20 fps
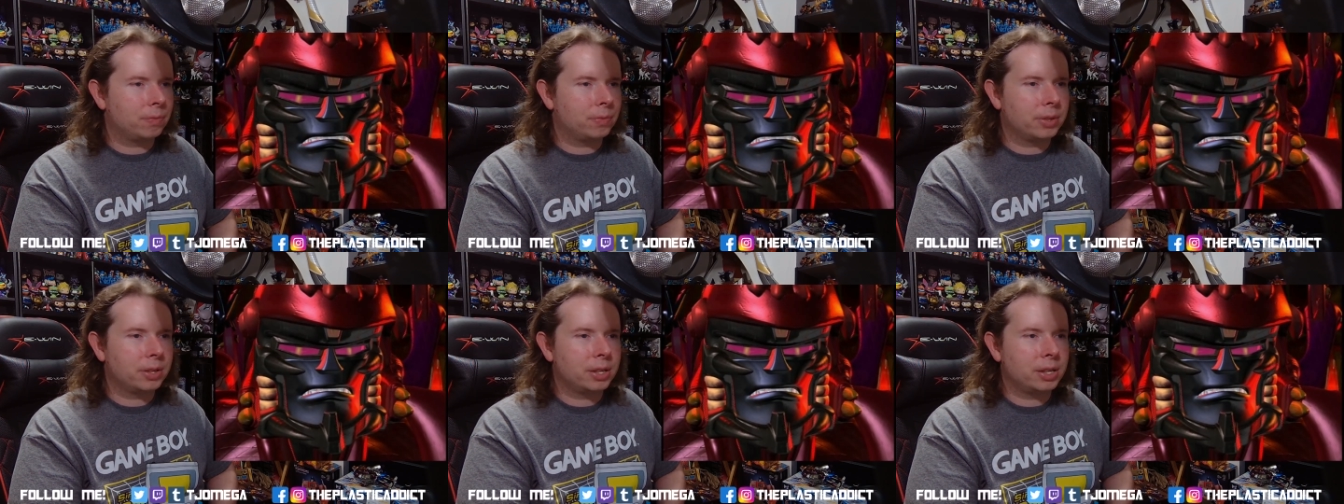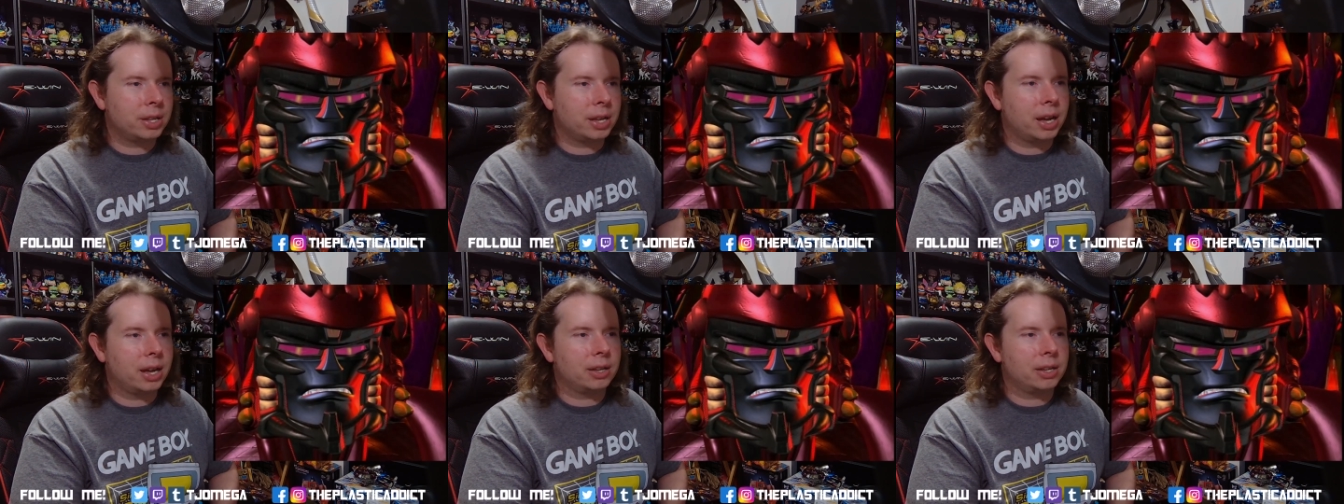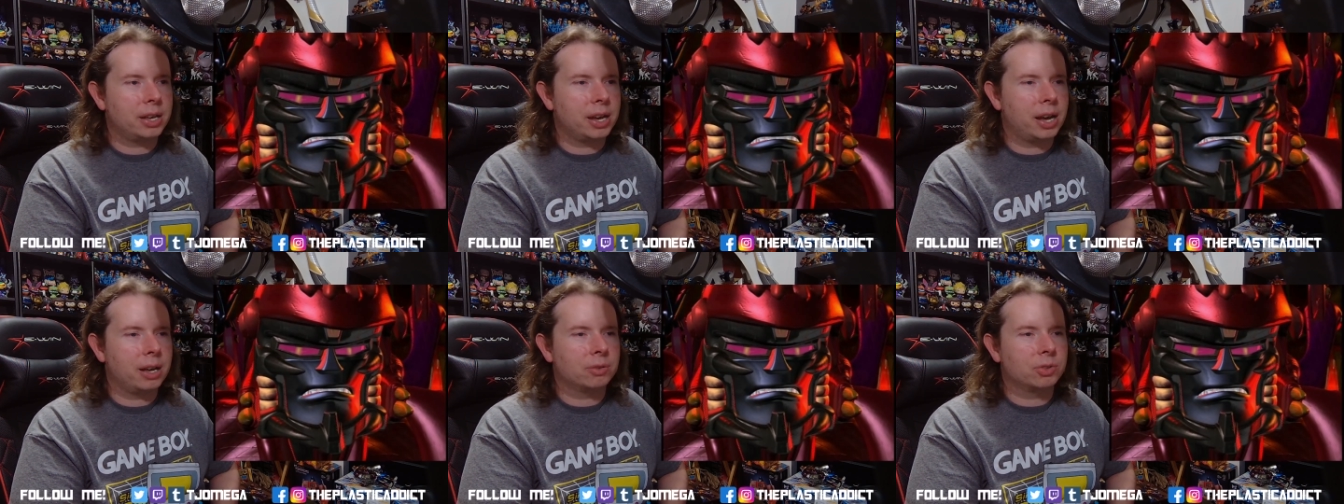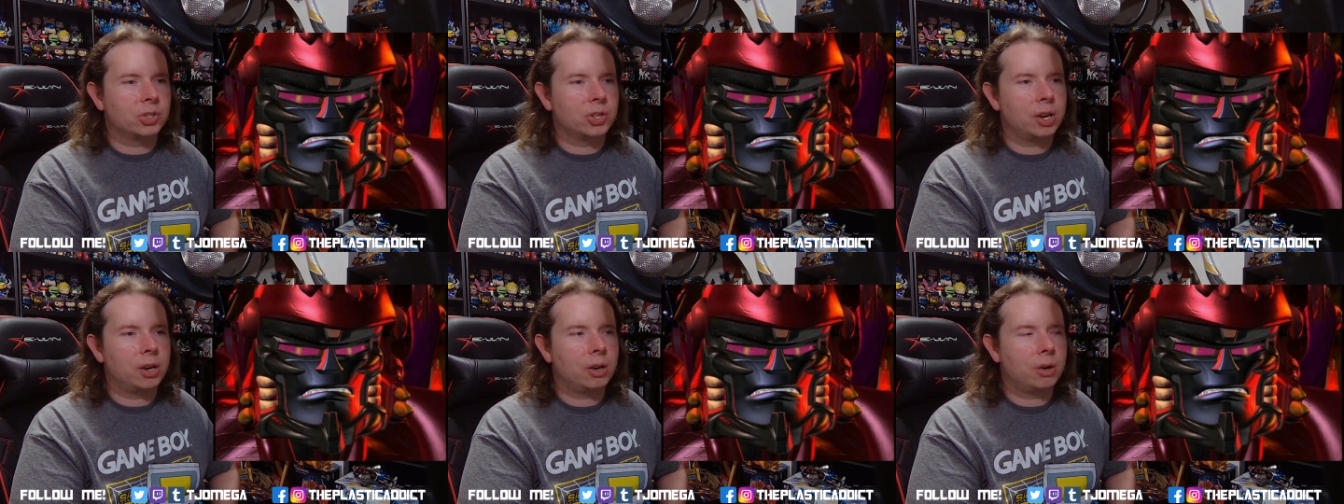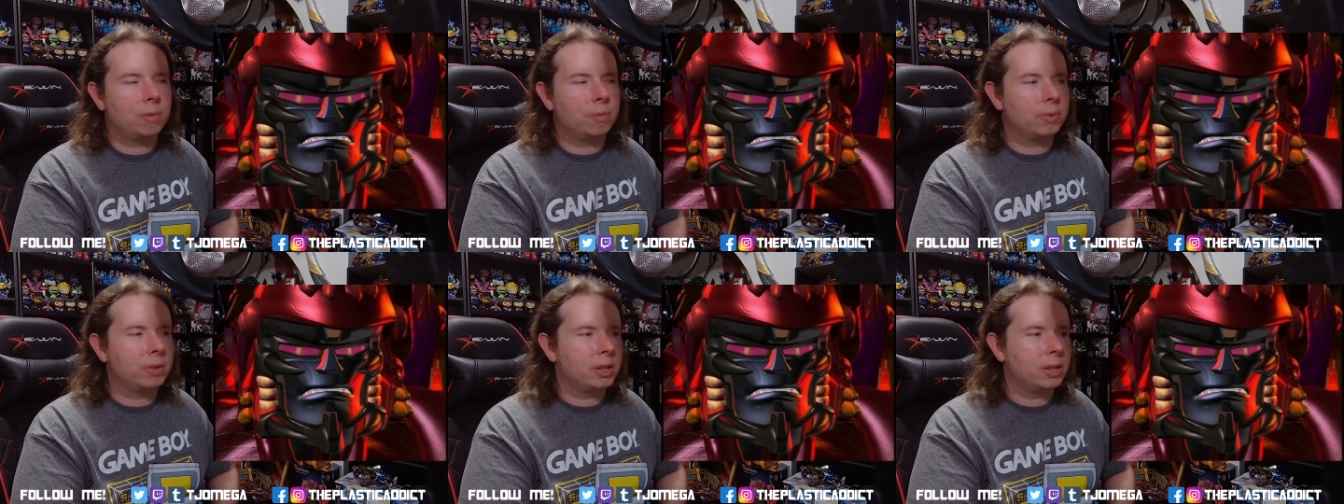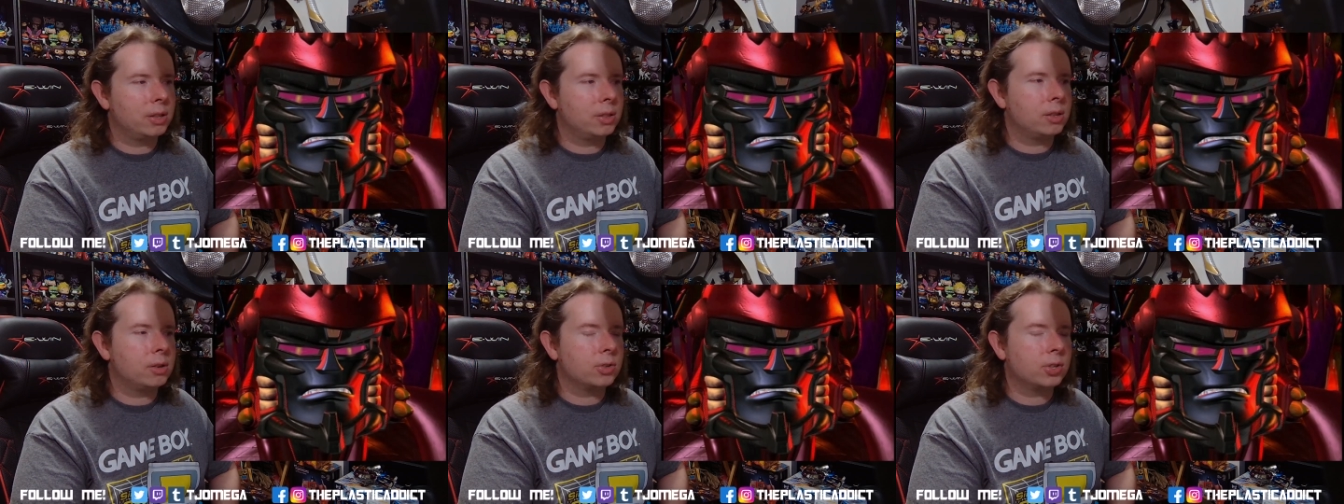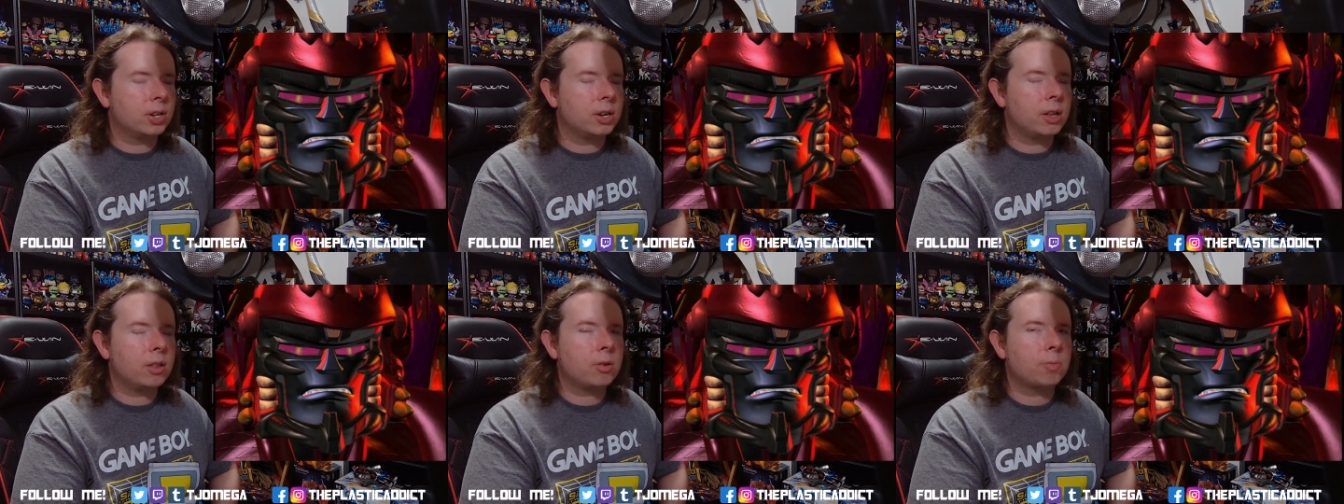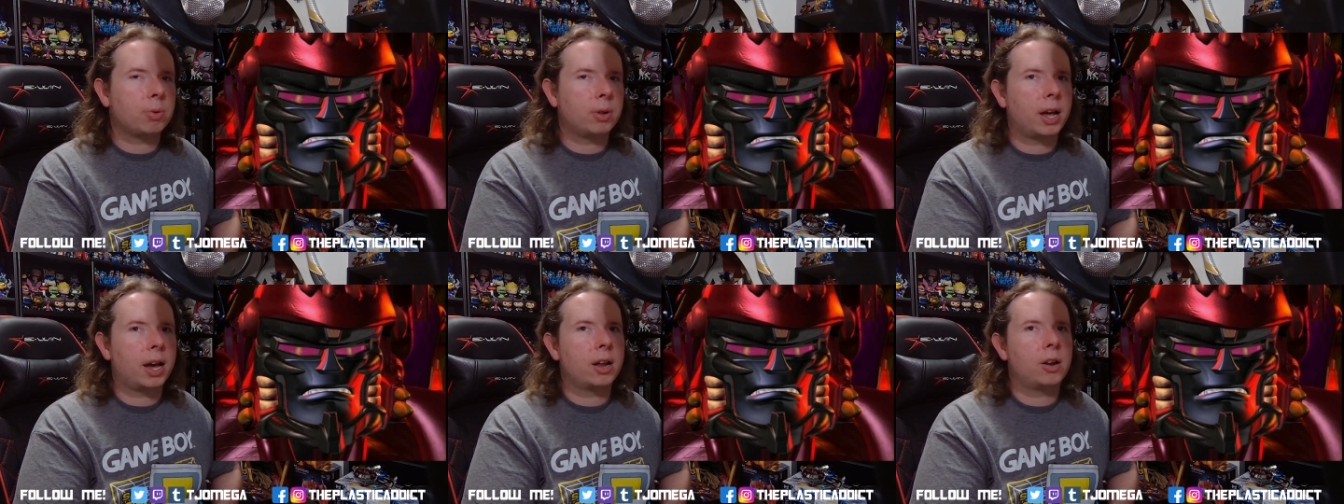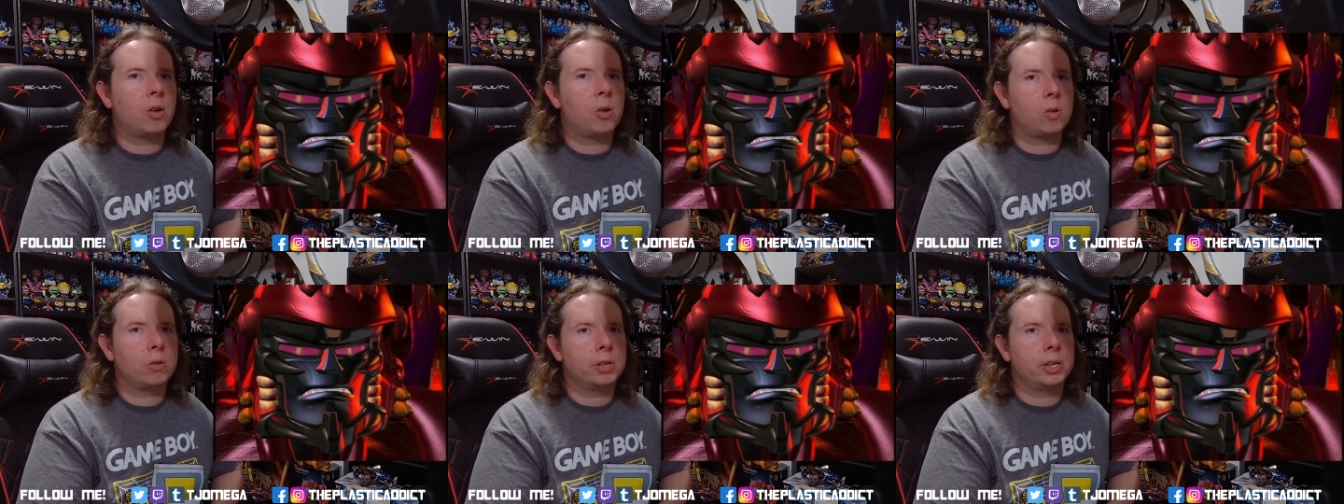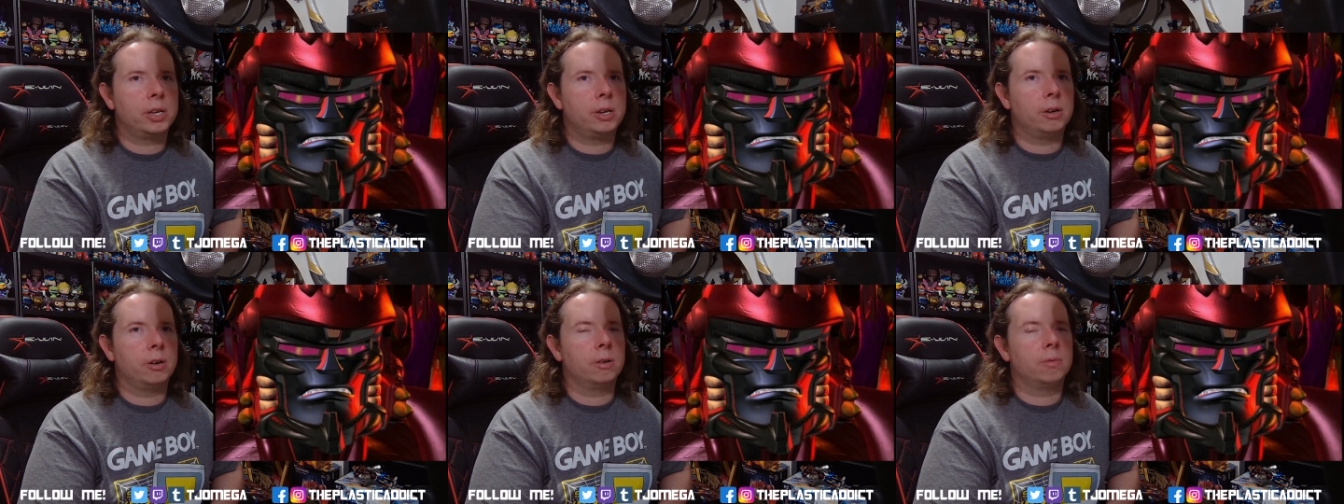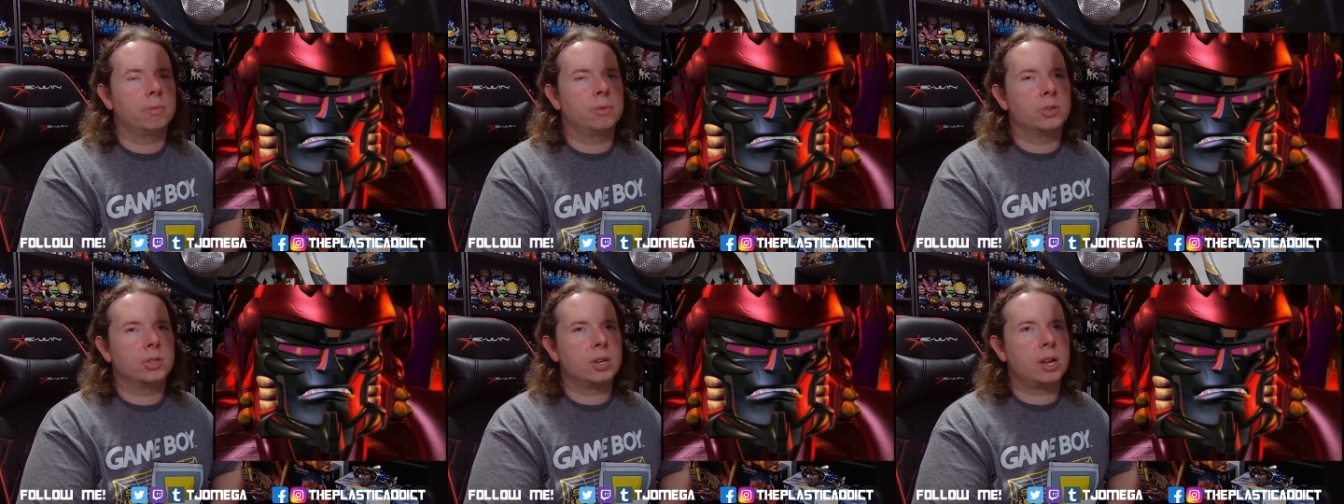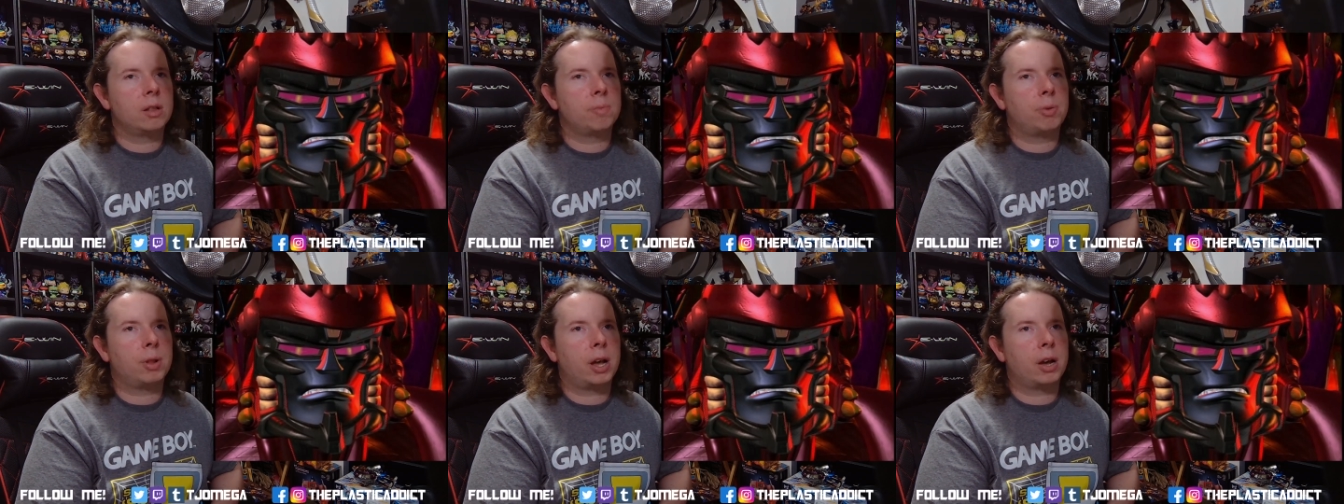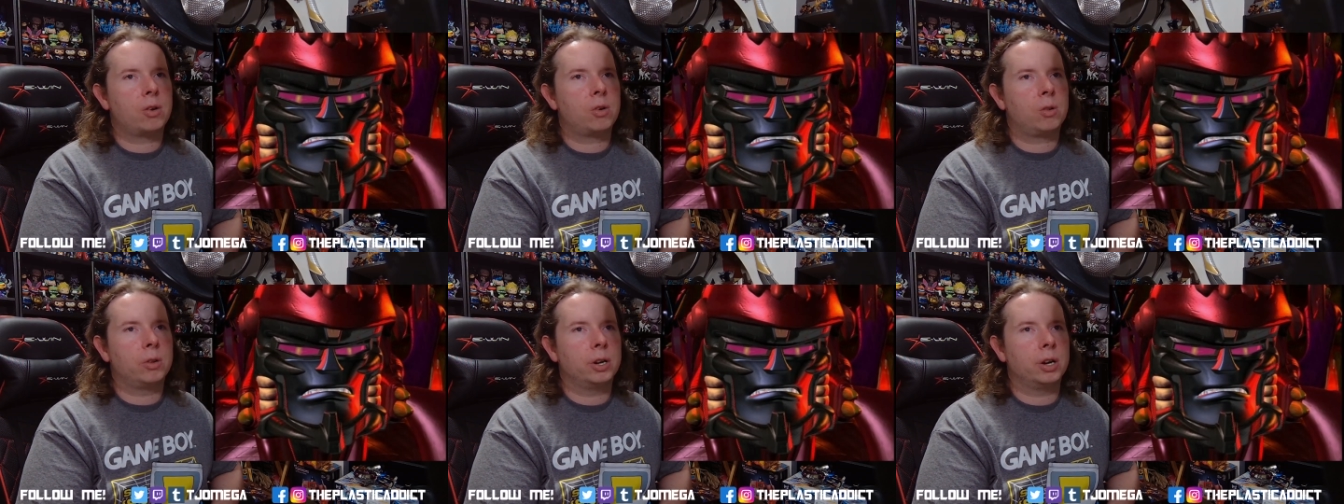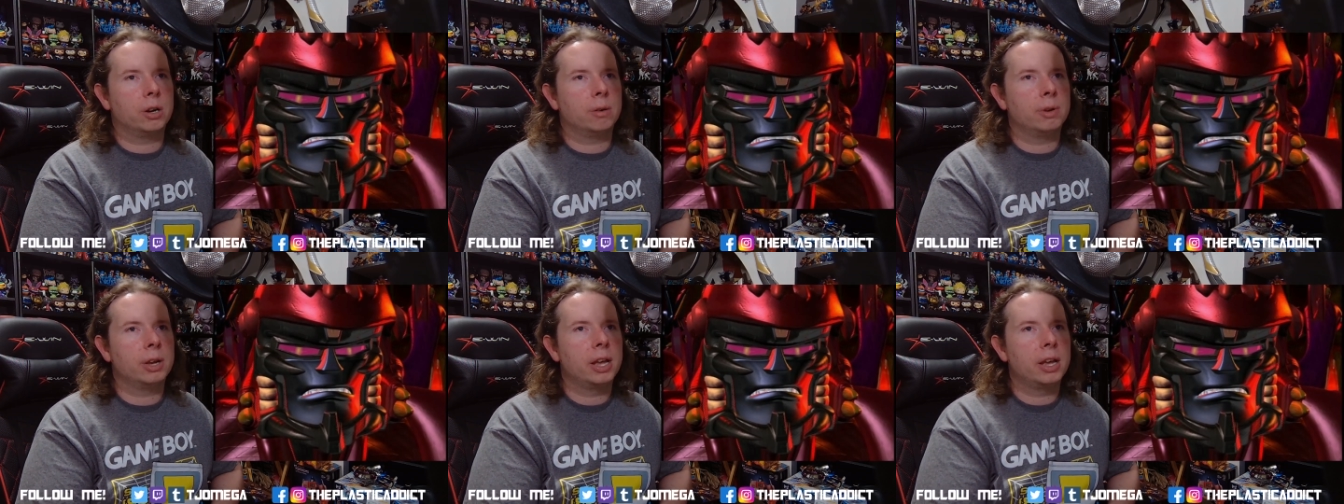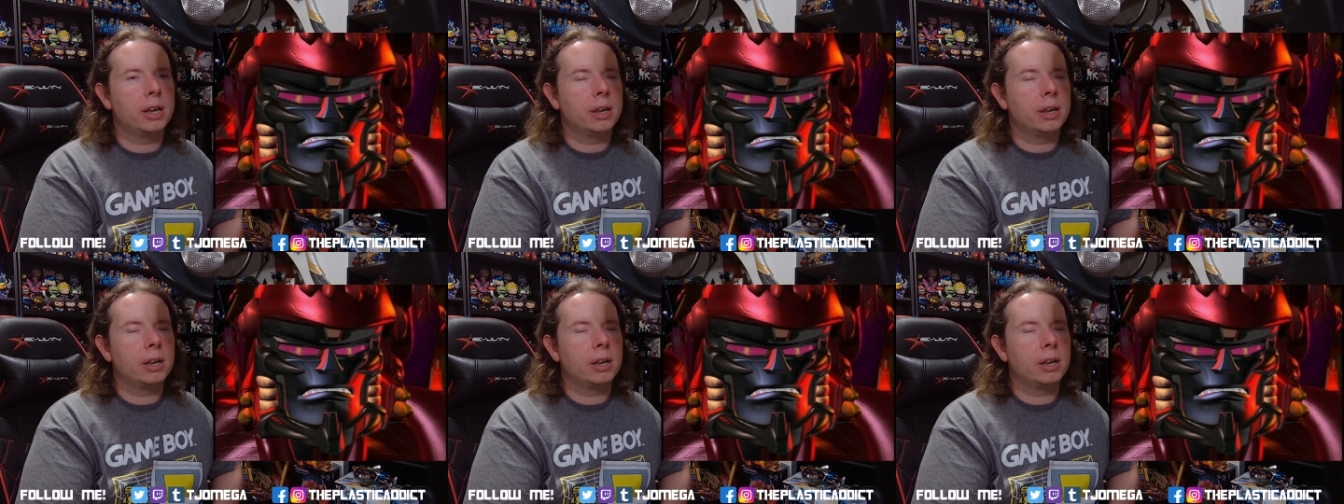Yeah, yeah. So there's another plot hole here. There's another plot hole here.